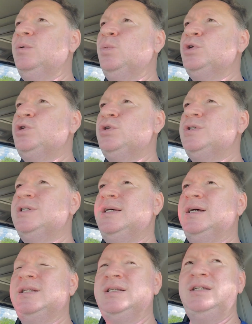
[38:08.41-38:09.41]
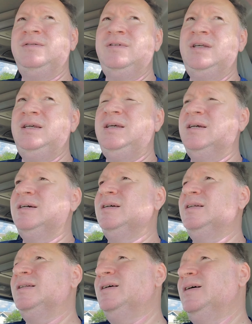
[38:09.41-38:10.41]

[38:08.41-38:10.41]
what you see on TV and